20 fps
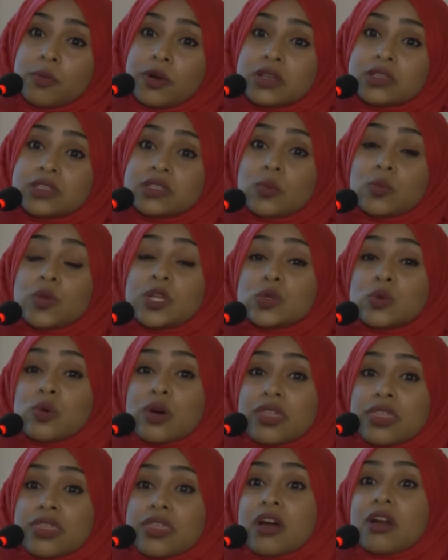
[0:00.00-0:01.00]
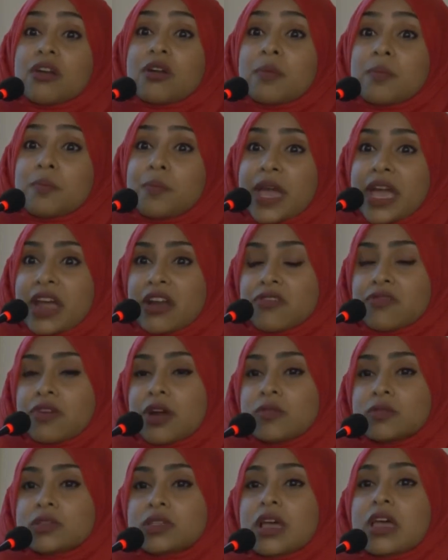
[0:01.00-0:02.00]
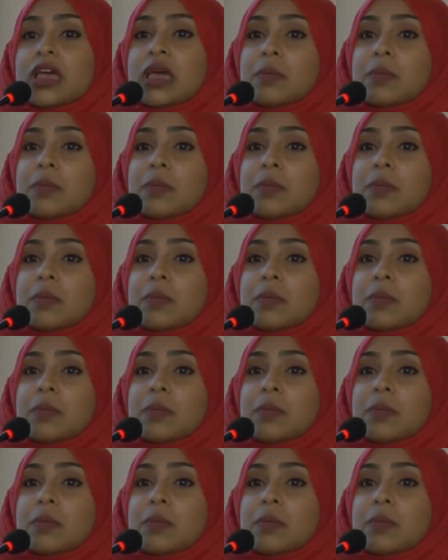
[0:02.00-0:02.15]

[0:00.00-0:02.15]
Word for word: us, we do a thorough background,